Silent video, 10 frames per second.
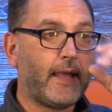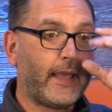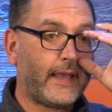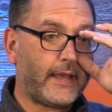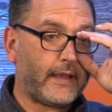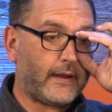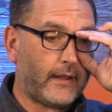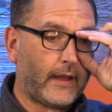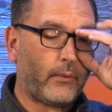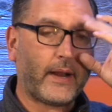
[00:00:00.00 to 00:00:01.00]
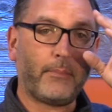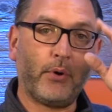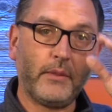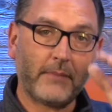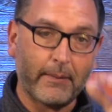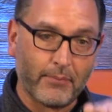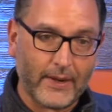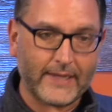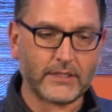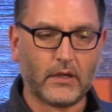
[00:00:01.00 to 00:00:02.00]
And when I put my
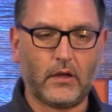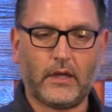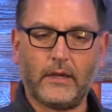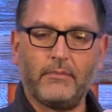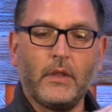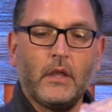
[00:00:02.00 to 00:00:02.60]
brakes on,